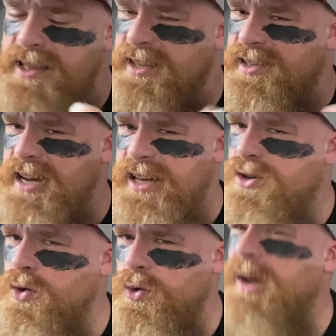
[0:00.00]
This guy's
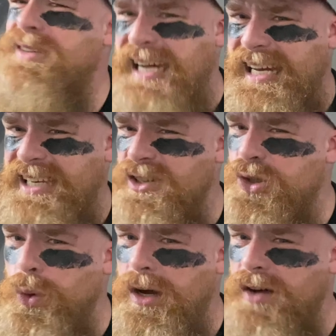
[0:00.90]
going around tight end
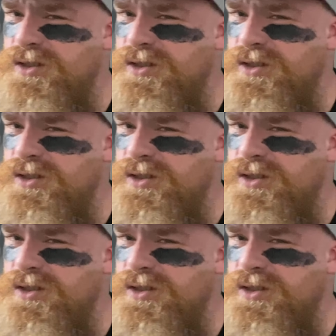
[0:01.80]
12.